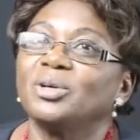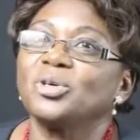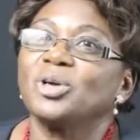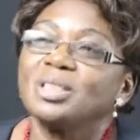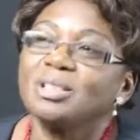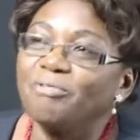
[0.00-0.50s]

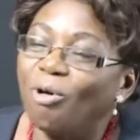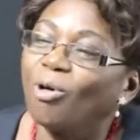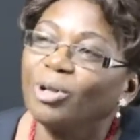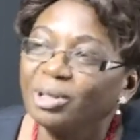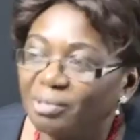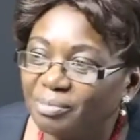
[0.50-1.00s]
You hear the
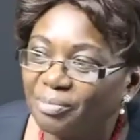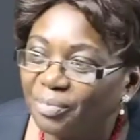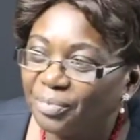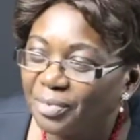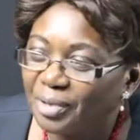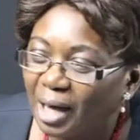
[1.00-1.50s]
phone
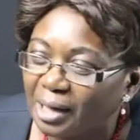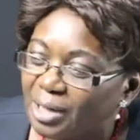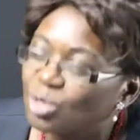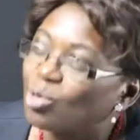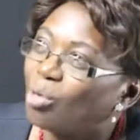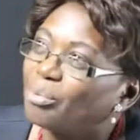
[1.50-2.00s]
and
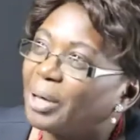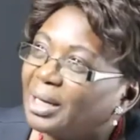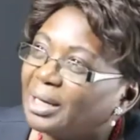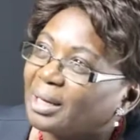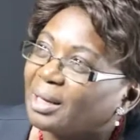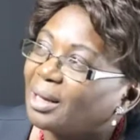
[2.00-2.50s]
it's
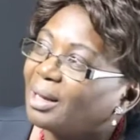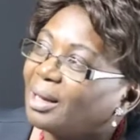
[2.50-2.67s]
compelling.